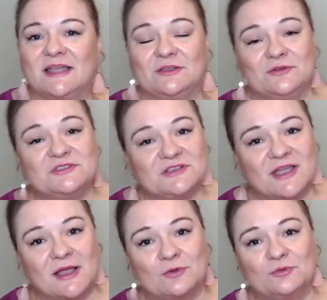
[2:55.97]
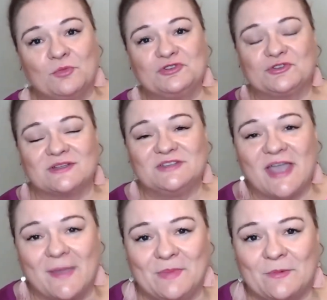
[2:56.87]
and you're using a good moisturizer you're
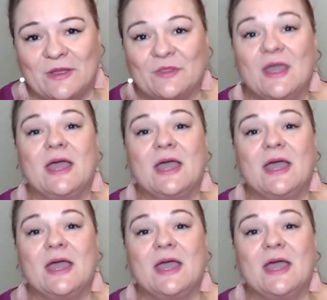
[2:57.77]
happy with,